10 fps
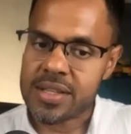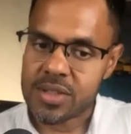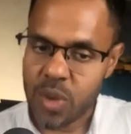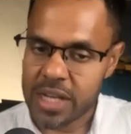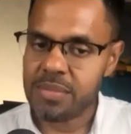
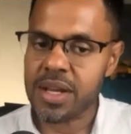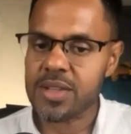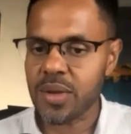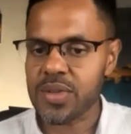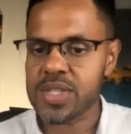20 minutes
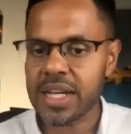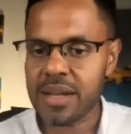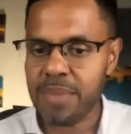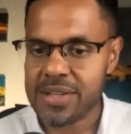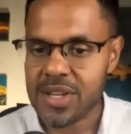on the
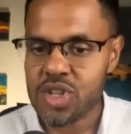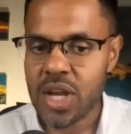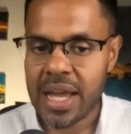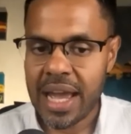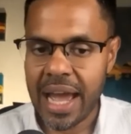second passage,
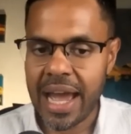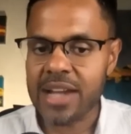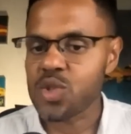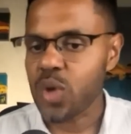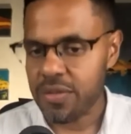
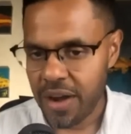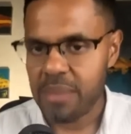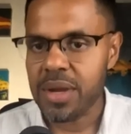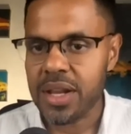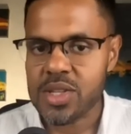and
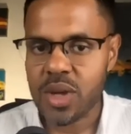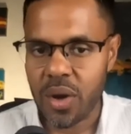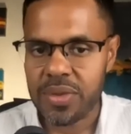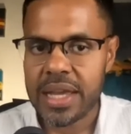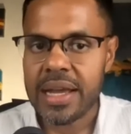25 minutes
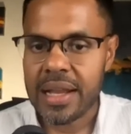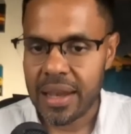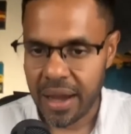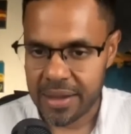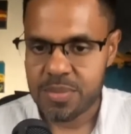on the
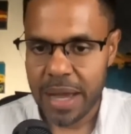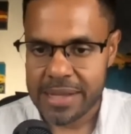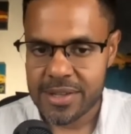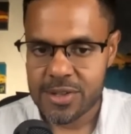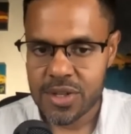last
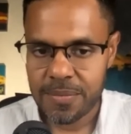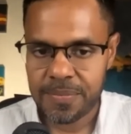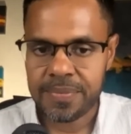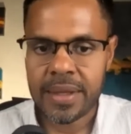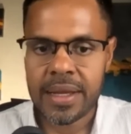passage.
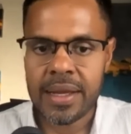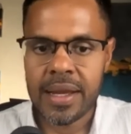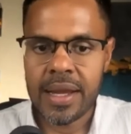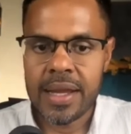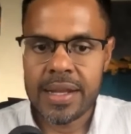
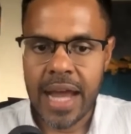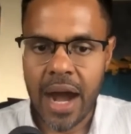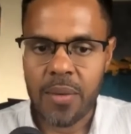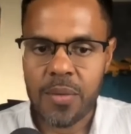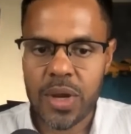
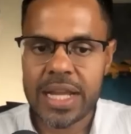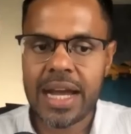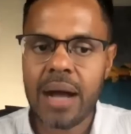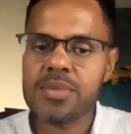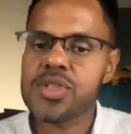Now, when it
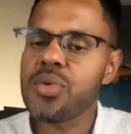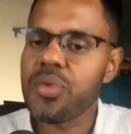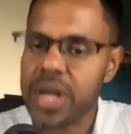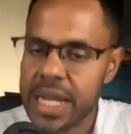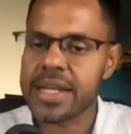comes to
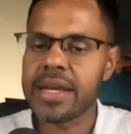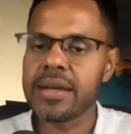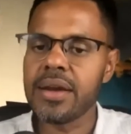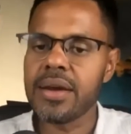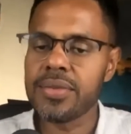
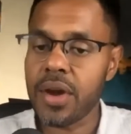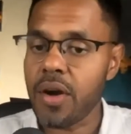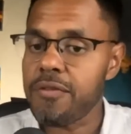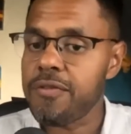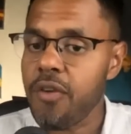reading, there
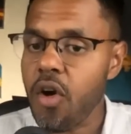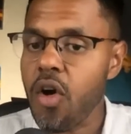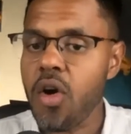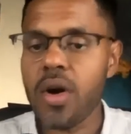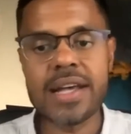are
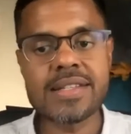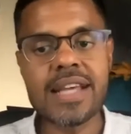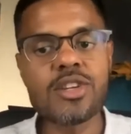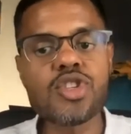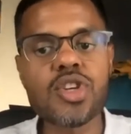4
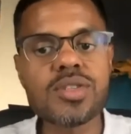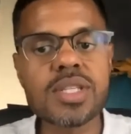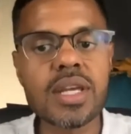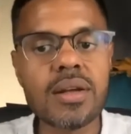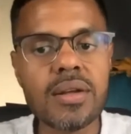essential
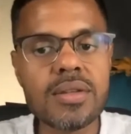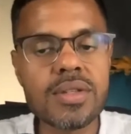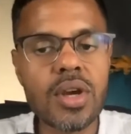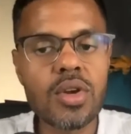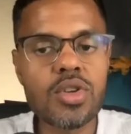
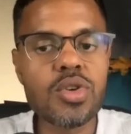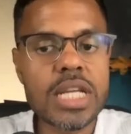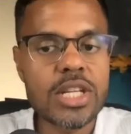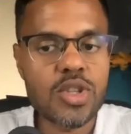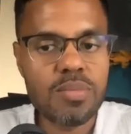skills you
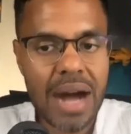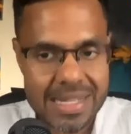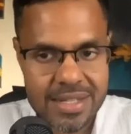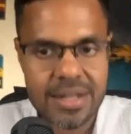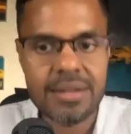need to
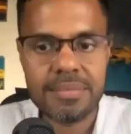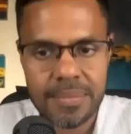master.